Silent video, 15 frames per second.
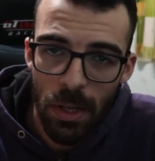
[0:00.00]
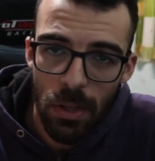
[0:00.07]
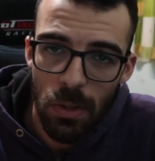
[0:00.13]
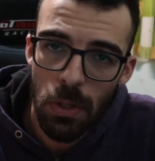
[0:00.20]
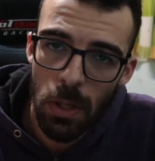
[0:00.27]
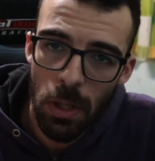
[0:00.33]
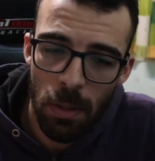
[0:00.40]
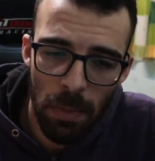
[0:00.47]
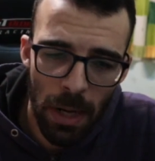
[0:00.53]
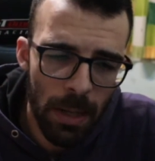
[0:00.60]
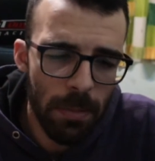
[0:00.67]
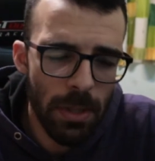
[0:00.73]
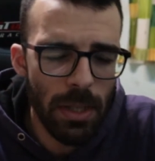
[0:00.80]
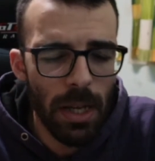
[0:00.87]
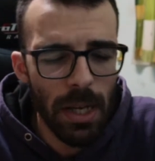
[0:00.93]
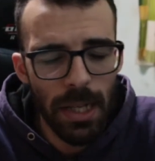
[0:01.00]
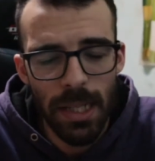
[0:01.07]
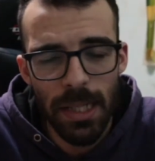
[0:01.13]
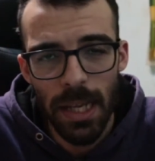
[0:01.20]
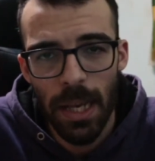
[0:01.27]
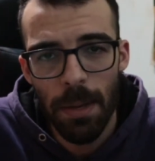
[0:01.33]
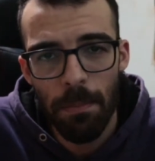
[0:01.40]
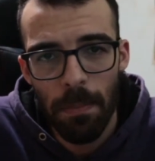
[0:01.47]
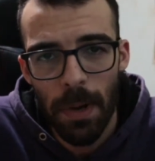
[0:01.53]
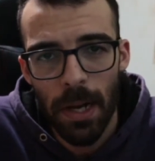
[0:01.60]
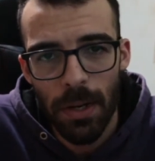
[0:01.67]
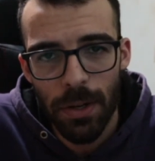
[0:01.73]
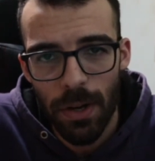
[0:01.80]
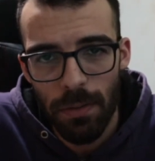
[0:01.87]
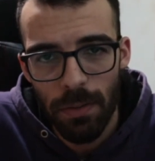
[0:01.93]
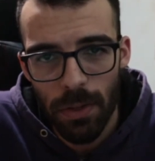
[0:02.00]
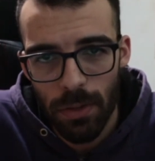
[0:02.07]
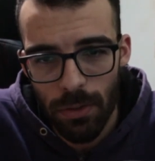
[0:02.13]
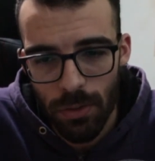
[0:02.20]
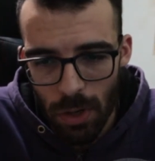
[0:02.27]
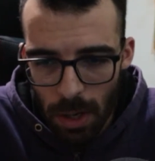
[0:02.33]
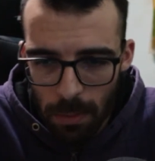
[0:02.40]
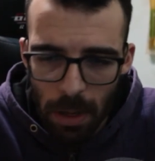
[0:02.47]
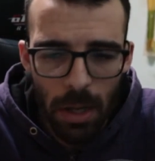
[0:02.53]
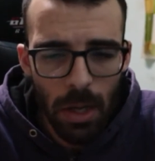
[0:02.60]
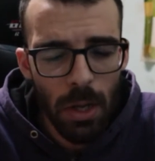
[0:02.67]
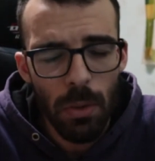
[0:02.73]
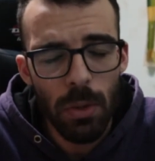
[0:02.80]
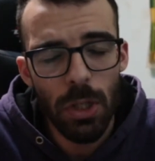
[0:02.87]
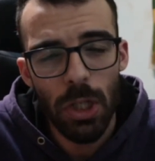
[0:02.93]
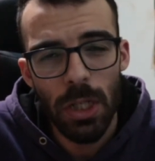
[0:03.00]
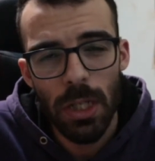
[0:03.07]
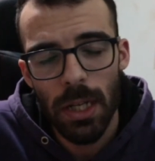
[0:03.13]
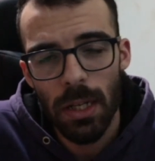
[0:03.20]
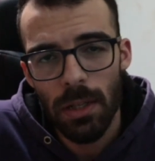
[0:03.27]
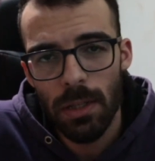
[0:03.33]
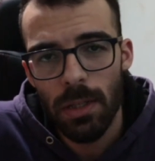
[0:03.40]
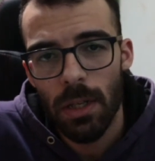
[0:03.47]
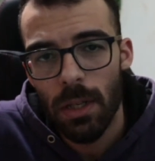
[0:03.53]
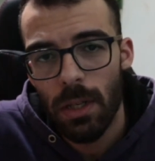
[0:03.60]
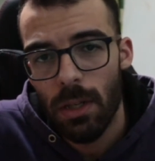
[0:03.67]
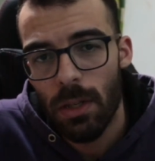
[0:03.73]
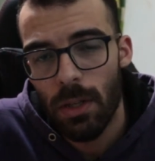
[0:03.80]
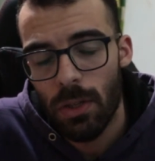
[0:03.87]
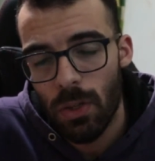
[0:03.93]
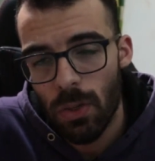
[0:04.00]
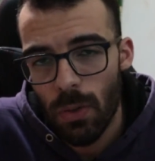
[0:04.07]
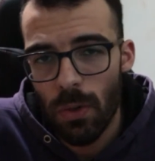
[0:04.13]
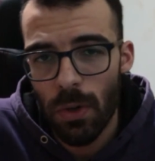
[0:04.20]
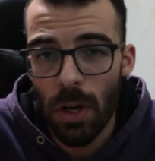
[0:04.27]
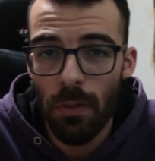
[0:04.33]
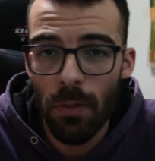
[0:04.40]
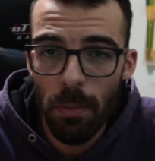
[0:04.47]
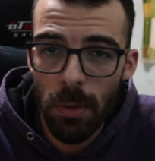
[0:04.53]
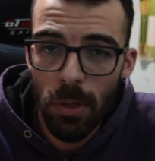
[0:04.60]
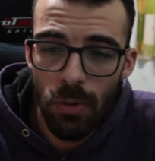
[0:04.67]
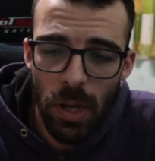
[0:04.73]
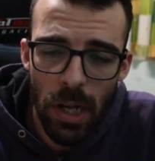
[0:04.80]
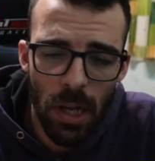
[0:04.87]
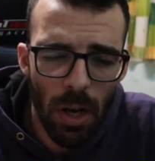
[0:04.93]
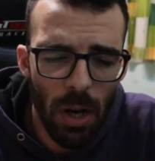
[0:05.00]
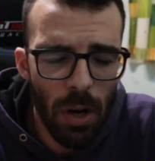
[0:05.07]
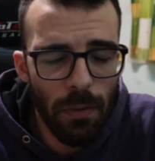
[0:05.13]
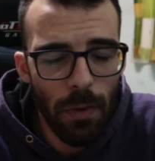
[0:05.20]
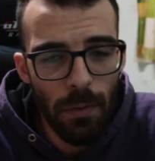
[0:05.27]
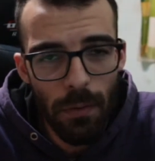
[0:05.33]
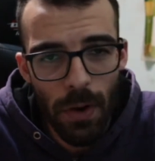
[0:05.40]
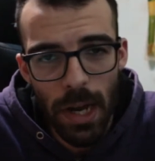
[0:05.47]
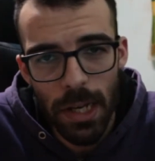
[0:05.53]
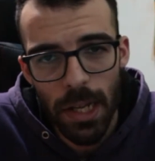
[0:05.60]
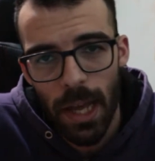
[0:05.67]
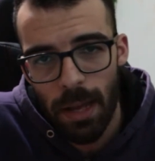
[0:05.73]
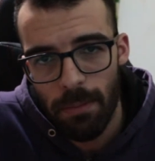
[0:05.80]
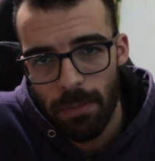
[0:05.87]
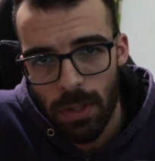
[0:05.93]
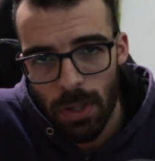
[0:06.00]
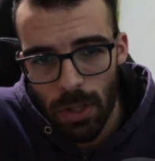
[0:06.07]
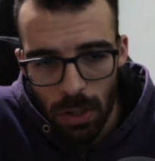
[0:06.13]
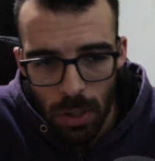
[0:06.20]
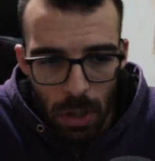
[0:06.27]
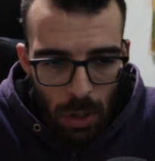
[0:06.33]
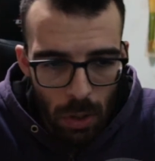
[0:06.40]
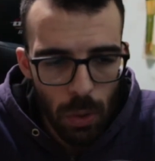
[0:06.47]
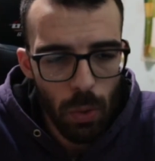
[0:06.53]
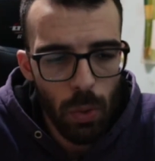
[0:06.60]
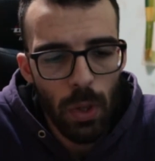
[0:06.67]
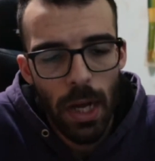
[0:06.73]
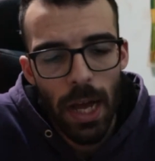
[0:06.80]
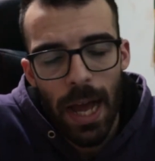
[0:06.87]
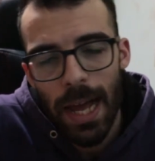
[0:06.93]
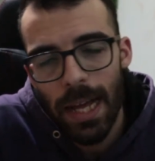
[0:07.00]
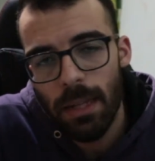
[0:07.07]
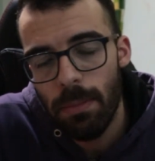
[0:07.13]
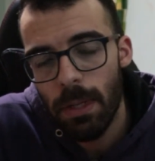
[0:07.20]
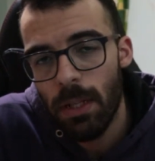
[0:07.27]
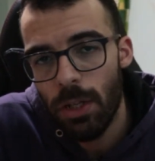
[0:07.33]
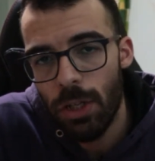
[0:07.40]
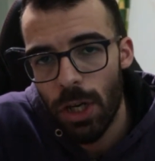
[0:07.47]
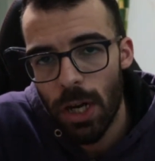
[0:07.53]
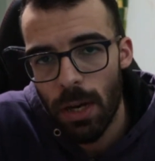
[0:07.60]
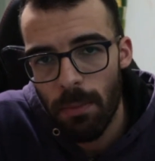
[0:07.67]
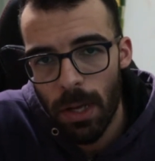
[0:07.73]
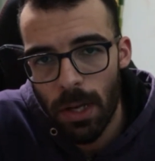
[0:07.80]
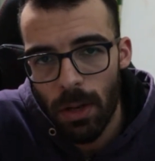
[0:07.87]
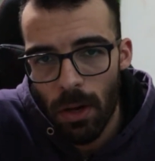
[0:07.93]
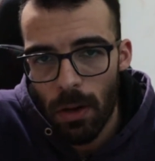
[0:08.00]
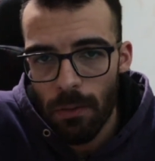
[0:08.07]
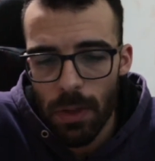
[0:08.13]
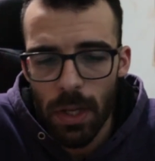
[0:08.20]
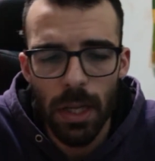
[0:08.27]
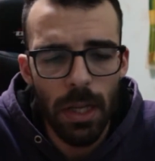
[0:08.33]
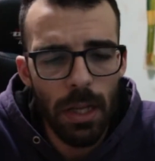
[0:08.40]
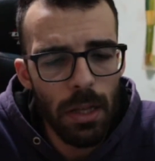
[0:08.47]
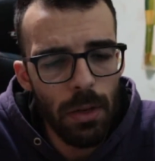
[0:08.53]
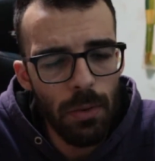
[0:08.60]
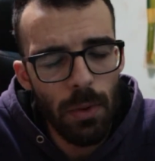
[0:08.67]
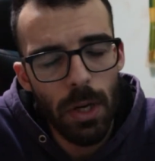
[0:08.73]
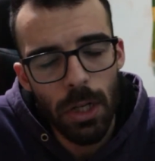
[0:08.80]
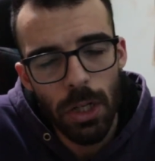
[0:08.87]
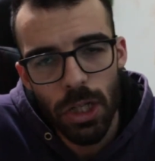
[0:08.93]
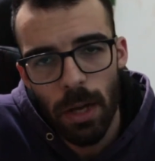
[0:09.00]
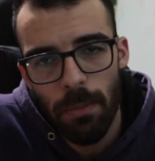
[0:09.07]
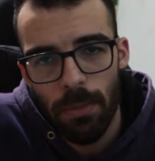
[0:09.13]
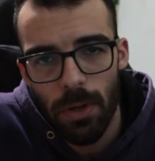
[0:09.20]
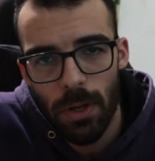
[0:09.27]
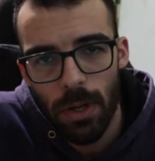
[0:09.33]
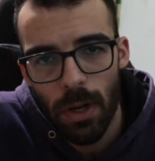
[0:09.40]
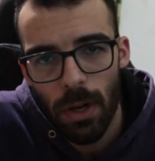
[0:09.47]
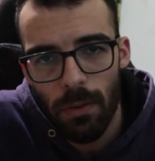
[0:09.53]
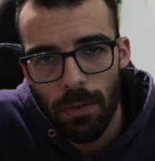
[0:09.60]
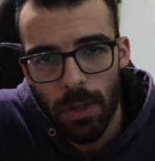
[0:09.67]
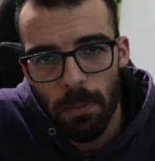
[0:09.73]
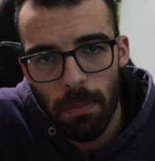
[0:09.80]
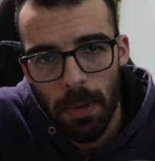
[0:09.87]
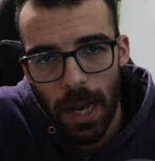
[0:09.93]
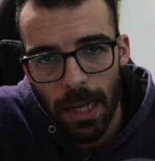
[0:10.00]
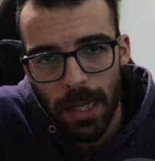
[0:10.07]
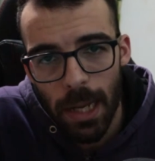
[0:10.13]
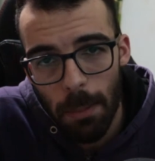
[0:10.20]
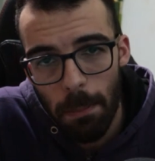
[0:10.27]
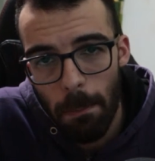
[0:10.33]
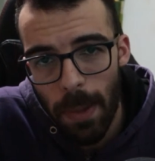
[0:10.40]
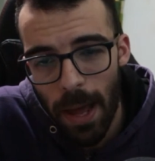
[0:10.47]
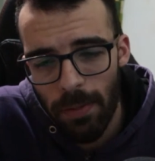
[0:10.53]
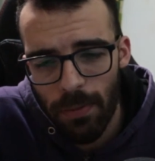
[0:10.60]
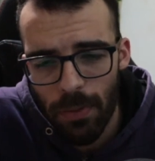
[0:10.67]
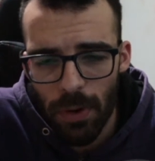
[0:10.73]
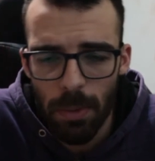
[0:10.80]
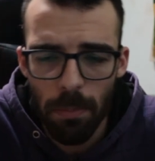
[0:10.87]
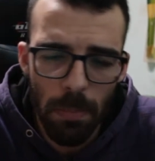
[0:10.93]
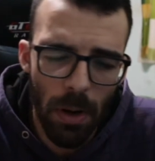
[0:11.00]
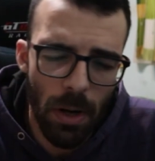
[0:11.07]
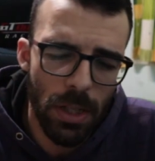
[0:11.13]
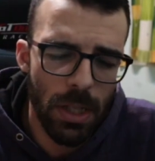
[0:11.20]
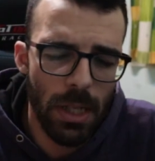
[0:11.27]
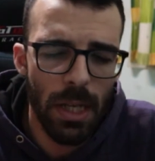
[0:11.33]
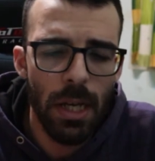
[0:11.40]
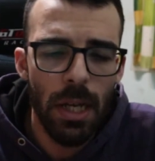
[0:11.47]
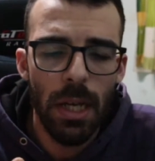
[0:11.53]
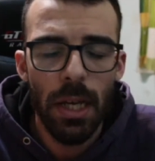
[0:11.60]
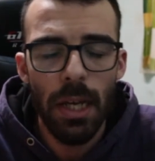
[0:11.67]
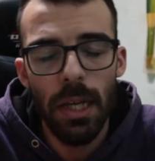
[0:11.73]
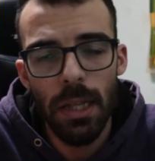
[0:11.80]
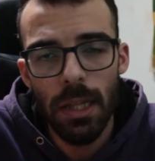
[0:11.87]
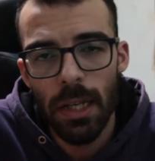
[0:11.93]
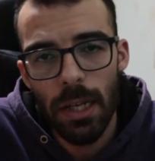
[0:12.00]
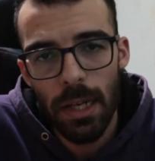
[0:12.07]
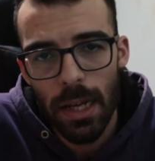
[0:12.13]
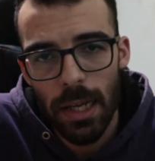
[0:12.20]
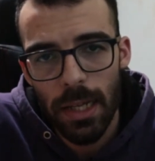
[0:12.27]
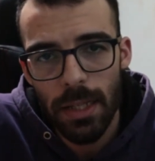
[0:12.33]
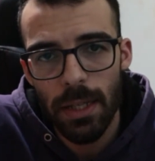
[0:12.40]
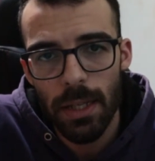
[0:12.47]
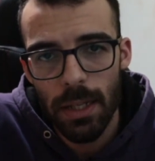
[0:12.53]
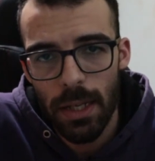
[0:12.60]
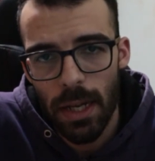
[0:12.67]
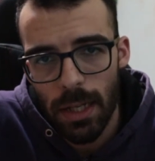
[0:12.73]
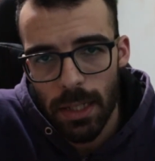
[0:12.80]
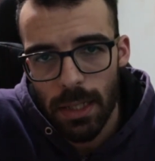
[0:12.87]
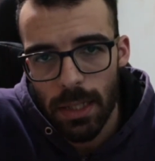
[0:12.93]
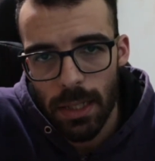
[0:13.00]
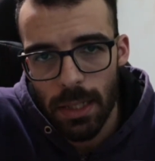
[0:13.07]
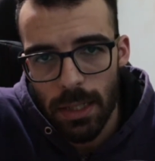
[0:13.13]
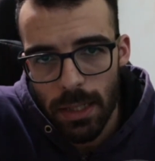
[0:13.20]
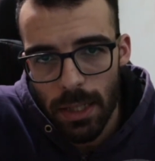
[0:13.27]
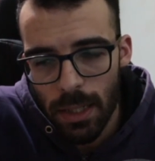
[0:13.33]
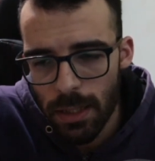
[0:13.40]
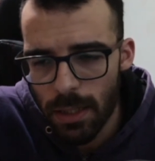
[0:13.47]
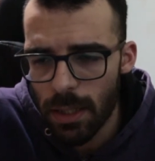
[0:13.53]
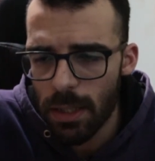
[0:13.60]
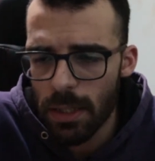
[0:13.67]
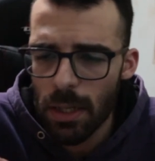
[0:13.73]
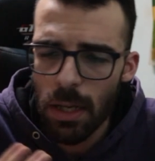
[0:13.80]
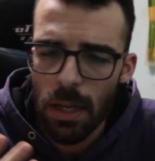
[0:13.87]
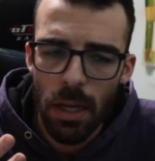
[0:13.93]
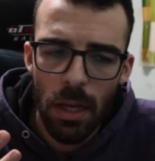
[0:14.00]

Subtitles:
Judas and the Black Messiah is a biographical drama which tells the story of the betrayal of Fred Hampton, who had been the chairman of the Illinois chapter of the Black Panther Party in the late 1960s